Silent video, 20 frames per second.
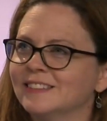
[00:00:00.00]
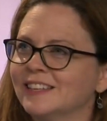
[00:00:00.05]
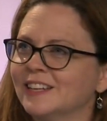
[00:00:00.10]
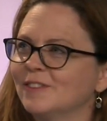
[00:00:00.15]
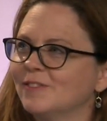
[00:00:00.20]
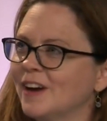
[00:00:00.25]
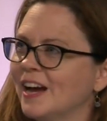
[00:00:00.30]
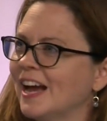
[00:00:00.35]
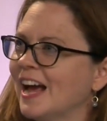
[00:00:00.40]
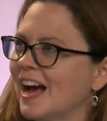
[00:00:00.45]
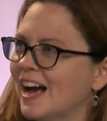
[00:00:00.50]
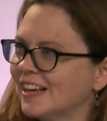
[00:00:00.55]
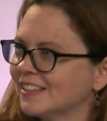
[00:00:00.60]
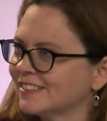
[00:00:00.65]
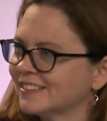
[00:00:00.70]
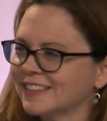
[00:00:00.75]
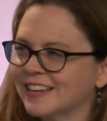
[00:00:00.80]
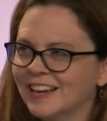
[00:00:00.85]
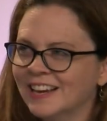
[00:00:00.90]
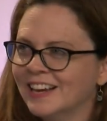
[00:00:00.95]
That if I
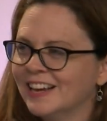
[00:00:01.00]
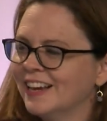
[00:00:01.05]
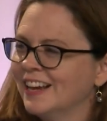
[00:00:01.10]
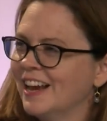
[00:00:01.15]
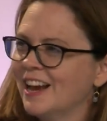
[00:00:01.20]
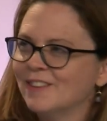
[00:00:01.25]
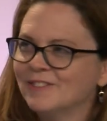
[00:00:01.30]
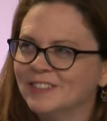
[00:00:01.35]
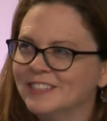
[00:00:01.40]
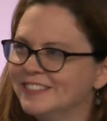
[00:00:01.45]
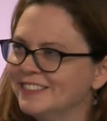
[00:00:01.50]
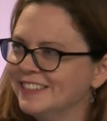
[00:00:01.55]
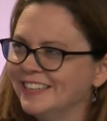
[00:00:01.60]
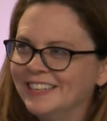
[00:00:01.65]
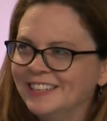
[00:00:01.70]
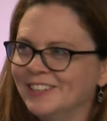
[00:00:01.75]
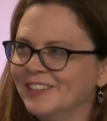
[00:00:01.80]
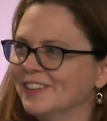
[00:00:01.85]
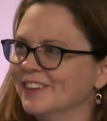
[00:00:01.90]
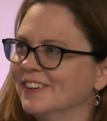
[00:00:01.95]
ask every
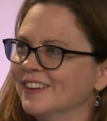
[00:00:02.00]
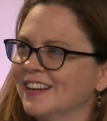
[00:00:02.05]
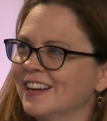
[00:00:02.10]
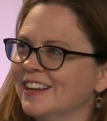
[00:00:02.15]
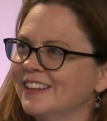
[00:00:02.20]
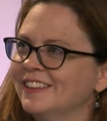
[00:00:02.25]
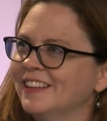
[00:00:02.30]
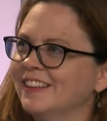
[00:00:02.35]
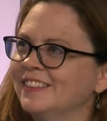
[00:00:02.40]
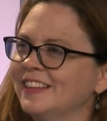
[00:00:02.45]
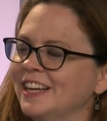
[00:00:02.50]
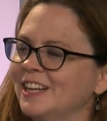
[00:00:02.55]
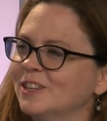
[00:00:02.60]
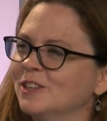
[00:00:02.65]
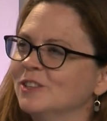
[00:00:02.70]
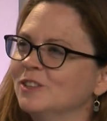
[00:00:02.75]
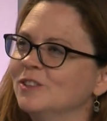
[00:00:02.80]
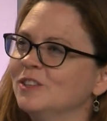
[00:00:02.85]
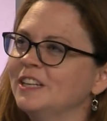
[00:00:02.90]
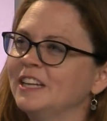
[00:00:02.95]
senior that they
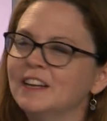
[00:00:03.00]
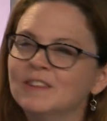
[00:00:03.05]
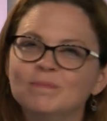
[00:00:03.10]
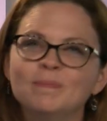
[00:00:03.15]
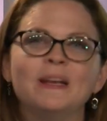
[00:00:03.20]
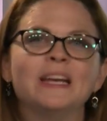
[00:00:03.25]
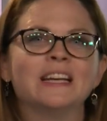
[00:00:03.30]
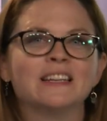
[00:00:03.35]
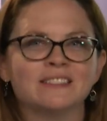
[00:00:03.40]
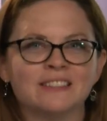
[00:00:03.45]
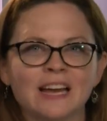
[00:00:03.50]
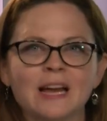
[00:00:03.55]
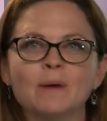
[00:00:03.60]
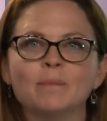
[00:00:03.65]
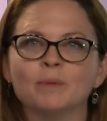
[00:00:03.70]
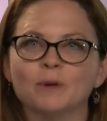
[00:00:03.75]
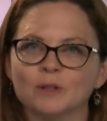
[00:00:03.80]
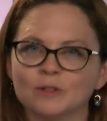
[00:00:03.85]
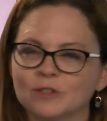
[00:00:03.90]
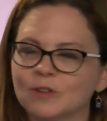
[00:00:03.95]
could give me
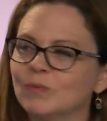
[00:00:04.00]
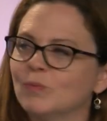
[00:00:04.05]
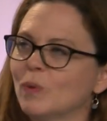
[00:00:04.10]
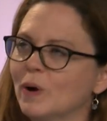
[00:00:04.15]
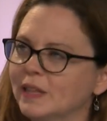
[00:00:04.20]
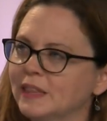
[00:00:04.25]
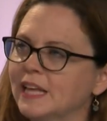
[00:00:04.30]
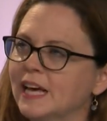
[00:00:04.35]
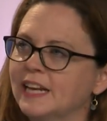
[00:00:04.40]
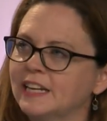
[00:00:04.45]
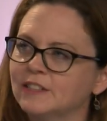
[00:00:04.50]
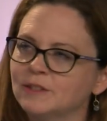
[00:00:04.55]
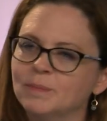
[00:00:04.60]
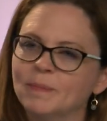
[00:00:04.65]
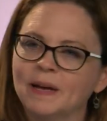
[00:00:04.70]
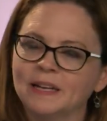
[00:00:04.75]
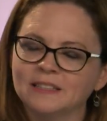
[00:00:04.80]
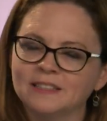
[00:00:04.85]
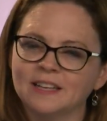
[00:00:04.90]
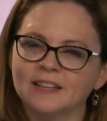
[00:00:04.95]
examples of what that has
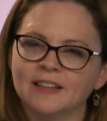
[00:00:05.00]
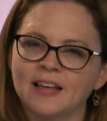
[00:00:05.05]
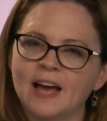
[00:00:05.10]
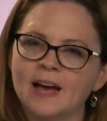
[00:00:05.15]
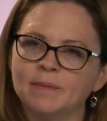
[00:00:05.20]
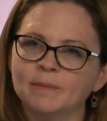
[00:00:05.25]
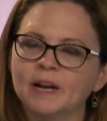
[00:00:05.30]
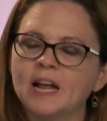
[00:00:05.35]
meant to them.